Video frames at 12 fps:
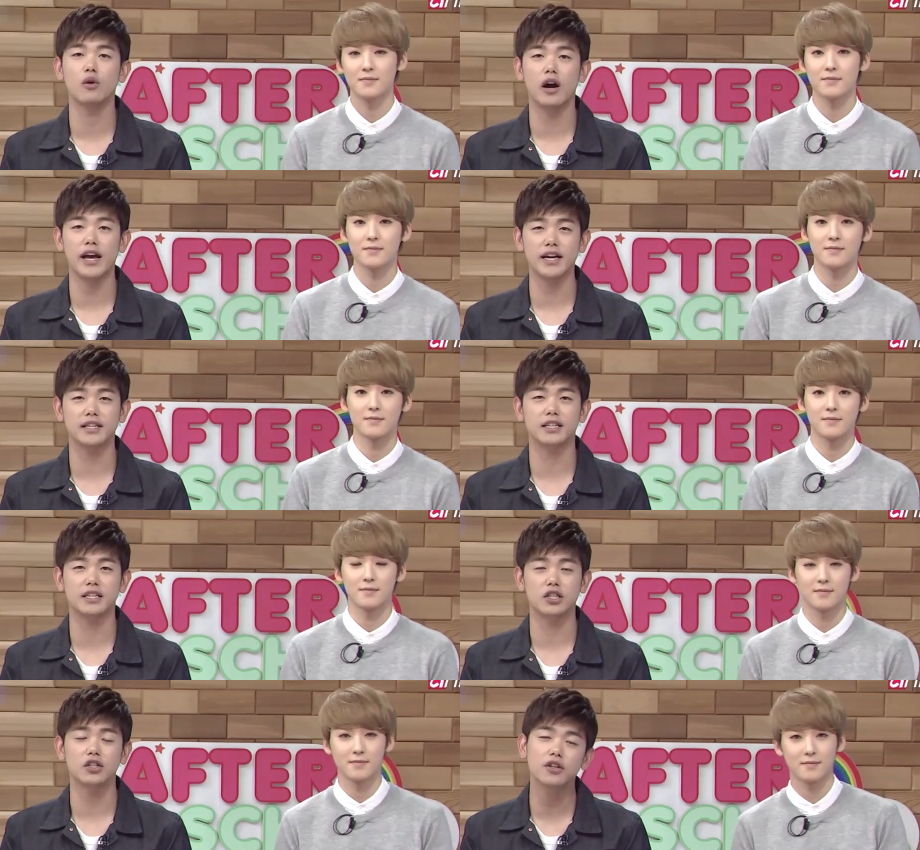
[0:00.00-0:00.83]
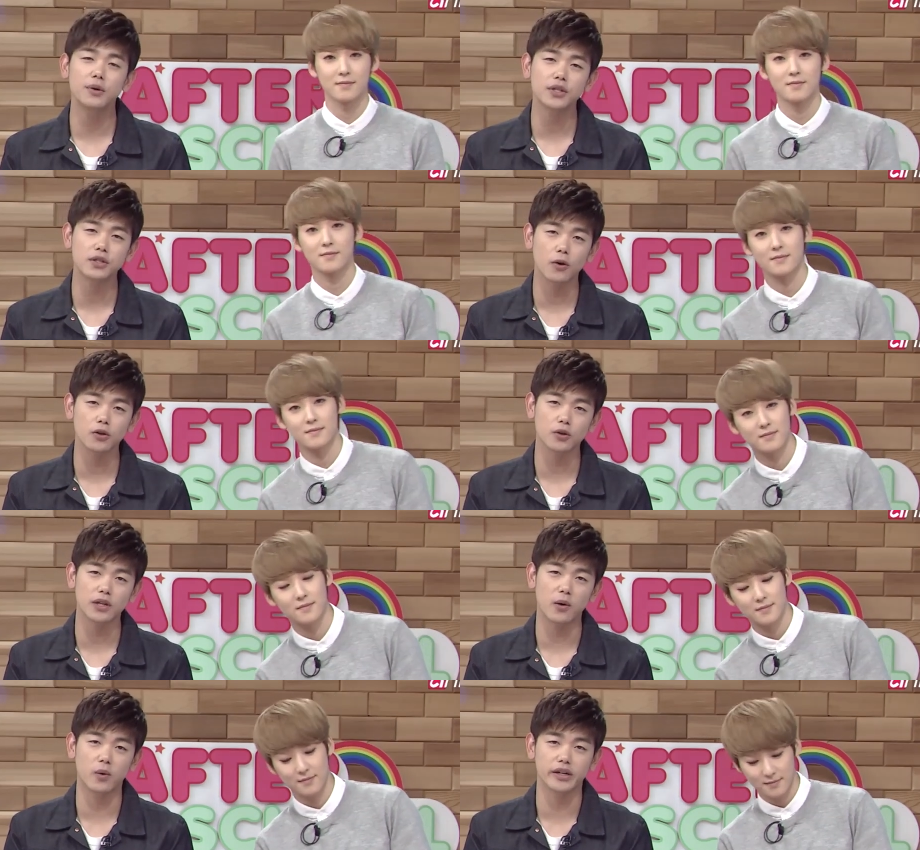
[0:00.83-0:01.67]
Speaker 1: ASC's newest social
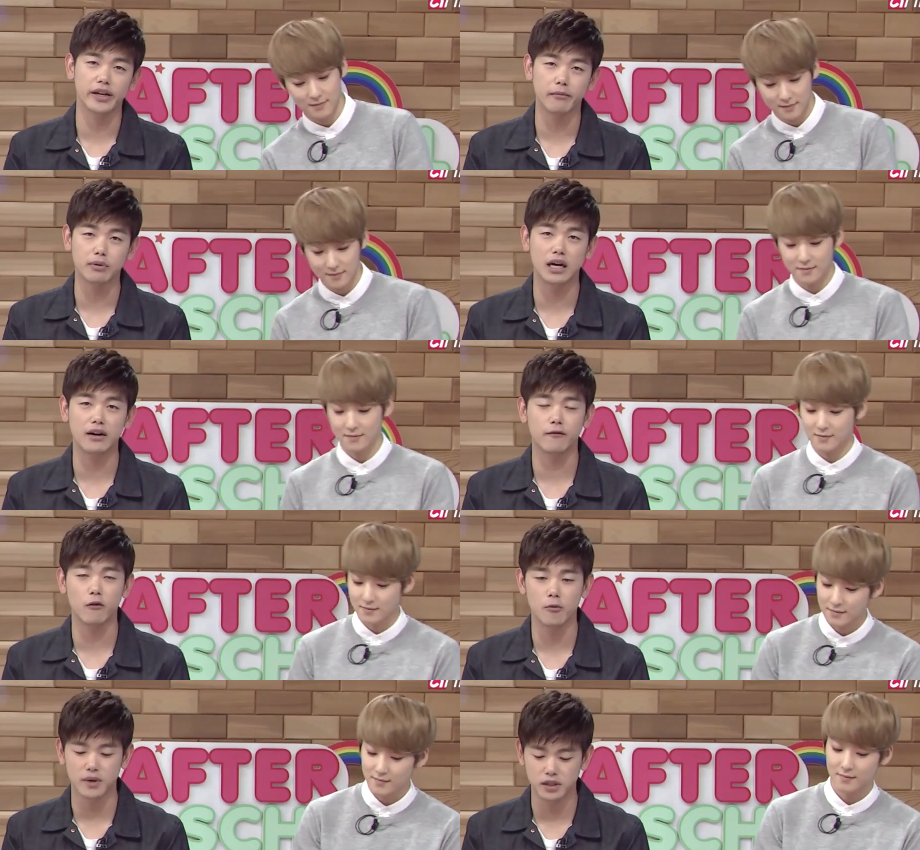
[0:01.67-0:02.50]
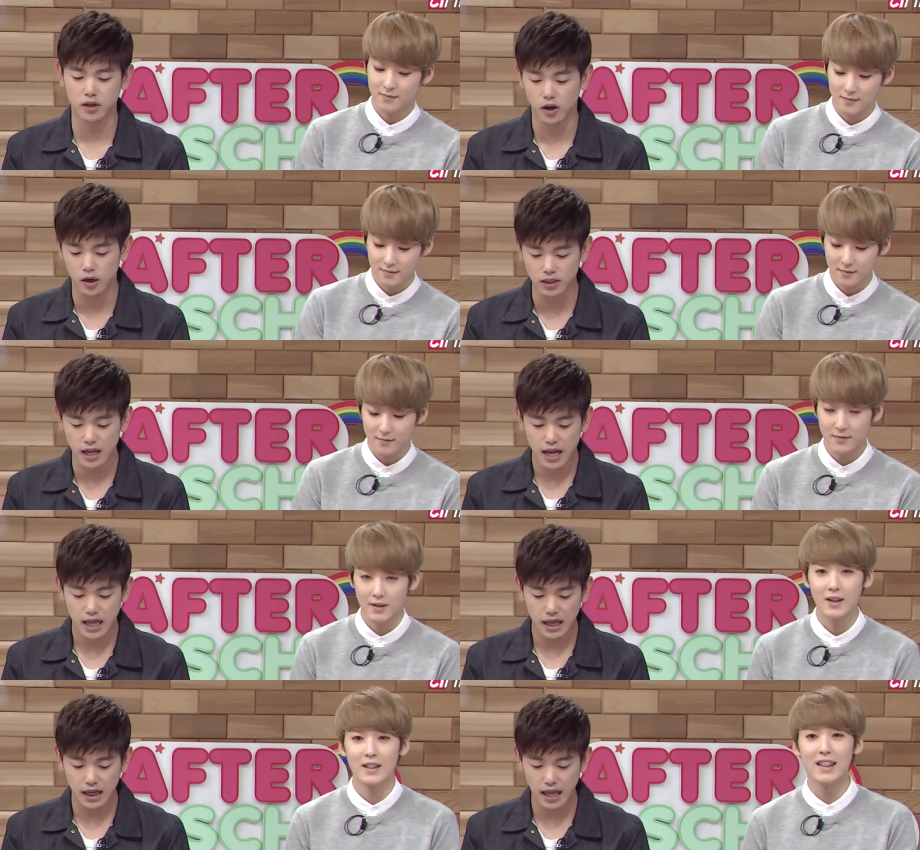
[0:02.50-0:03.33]
networking platform. It's called
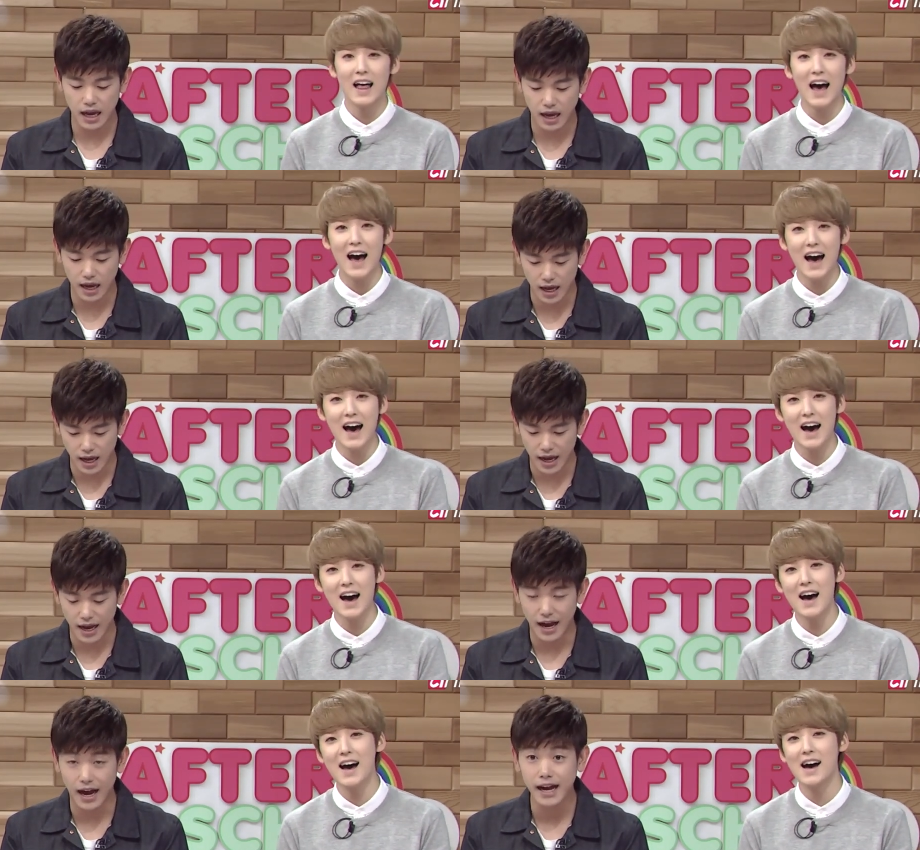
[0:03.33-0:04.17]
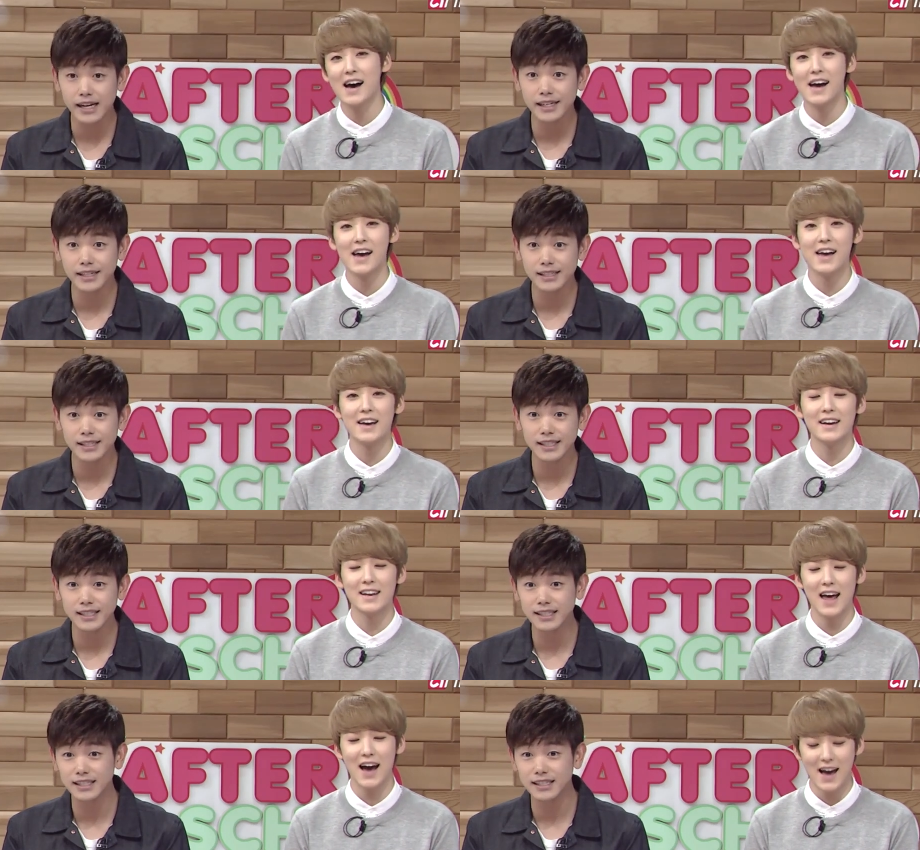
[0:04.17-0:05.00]

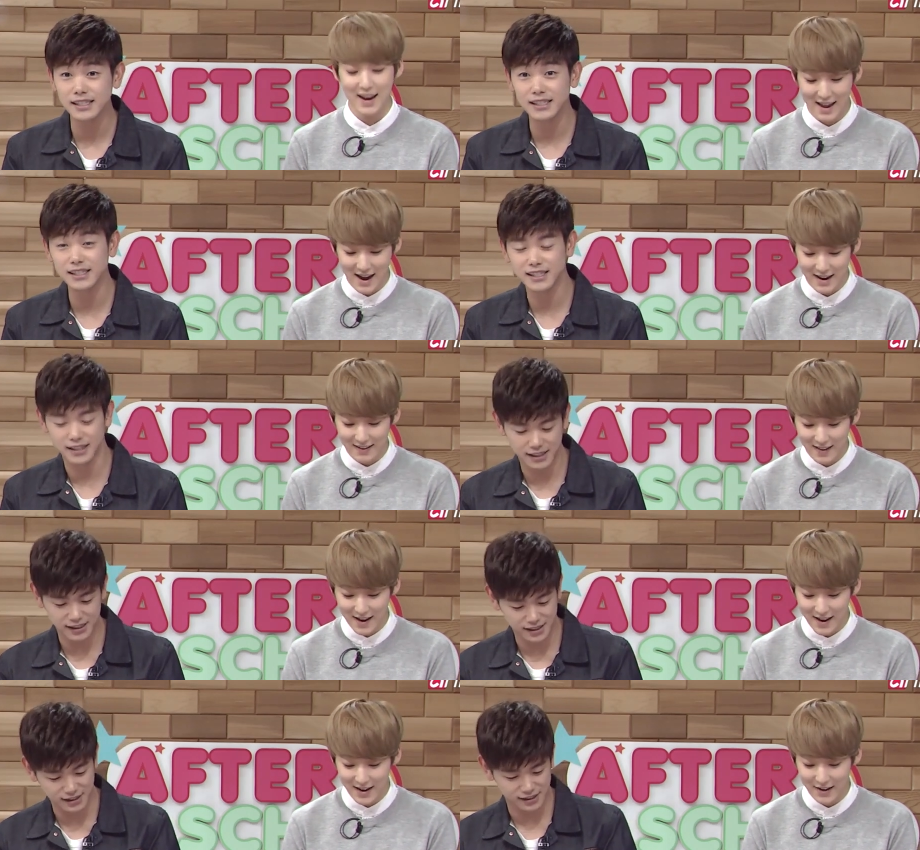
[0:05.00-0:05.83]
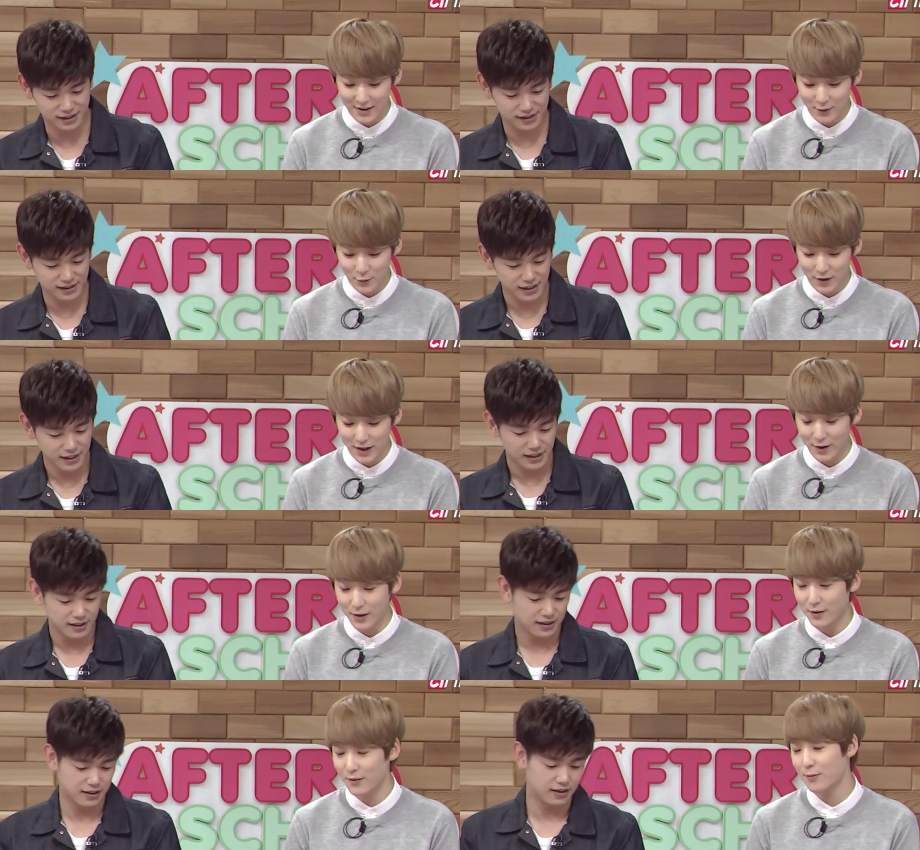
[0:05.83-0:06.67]
Speaker 2: Line. Line, Line, Line. Line.
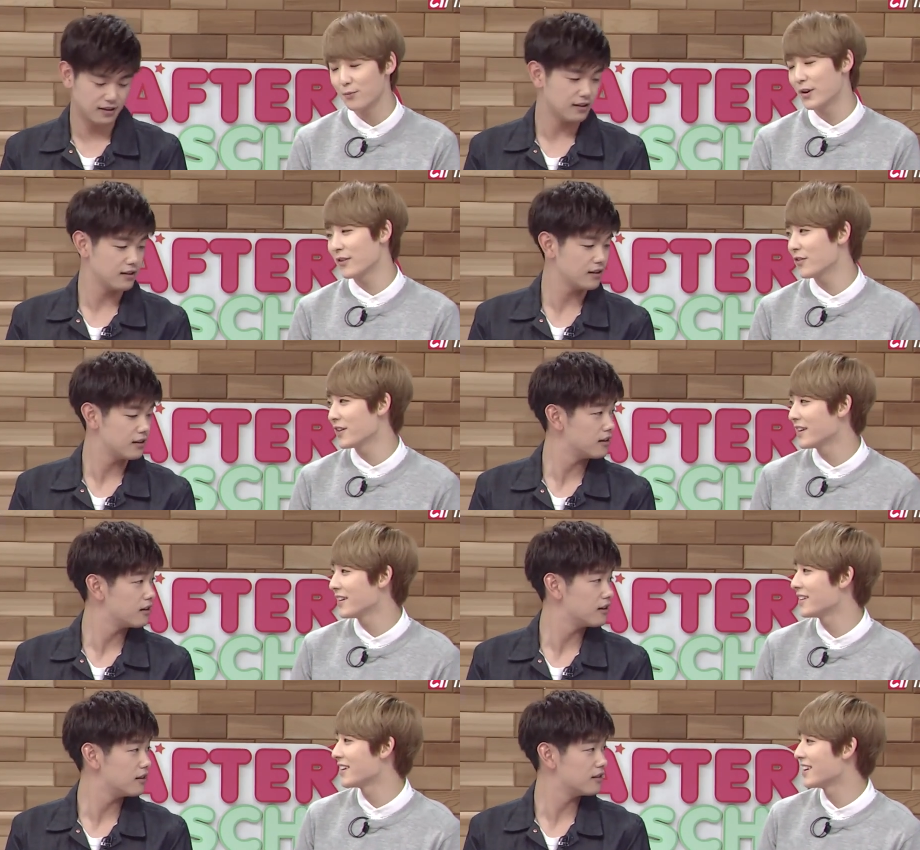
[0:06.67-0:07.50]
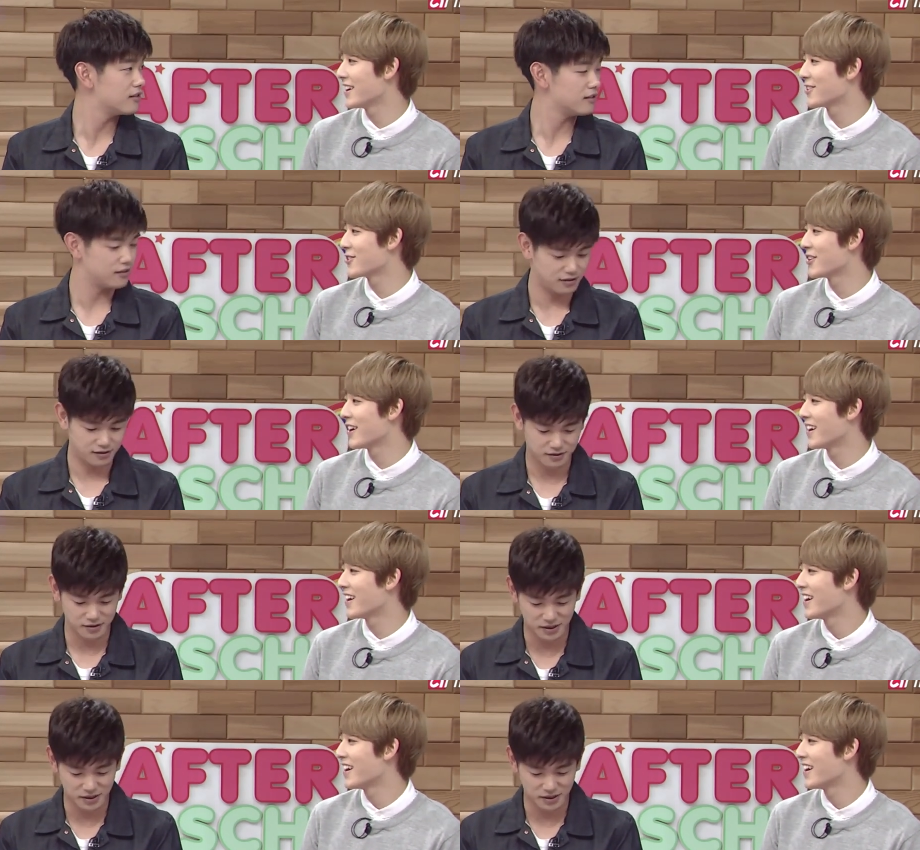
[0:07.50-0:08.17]
We briefly did it yesterday,